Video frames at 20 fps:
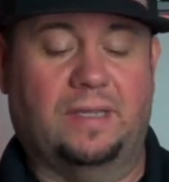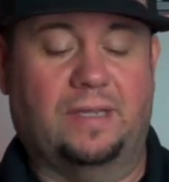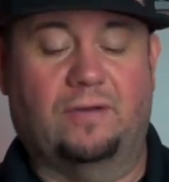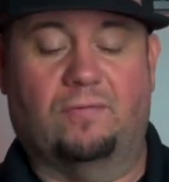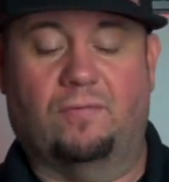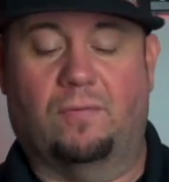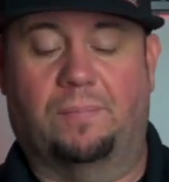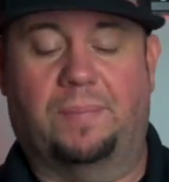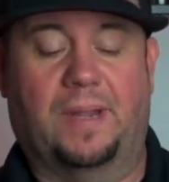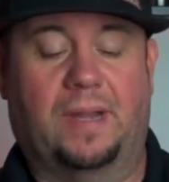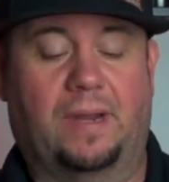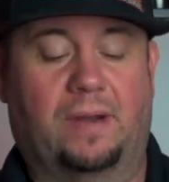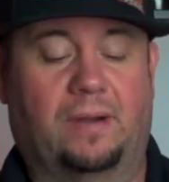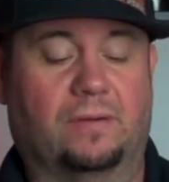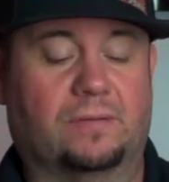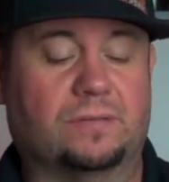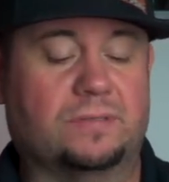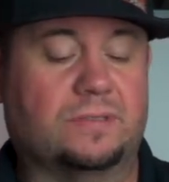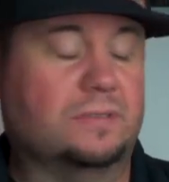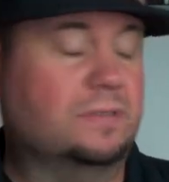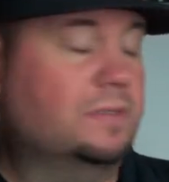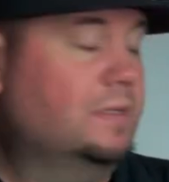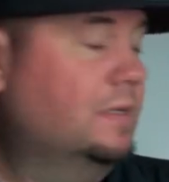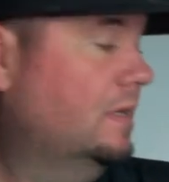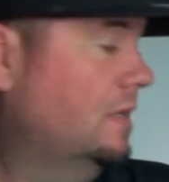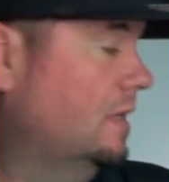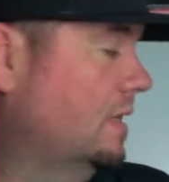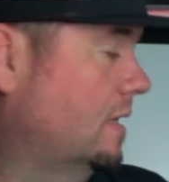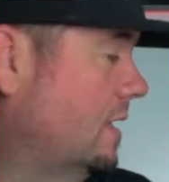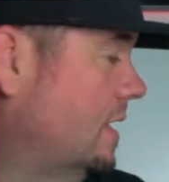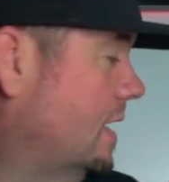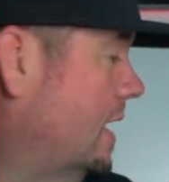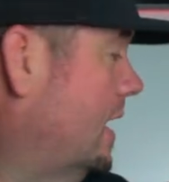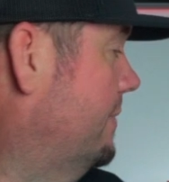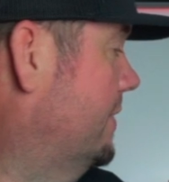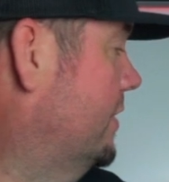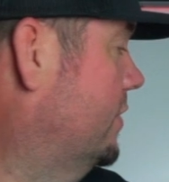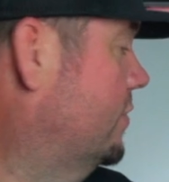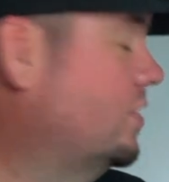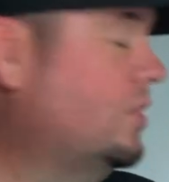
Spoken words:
repairs. I mean,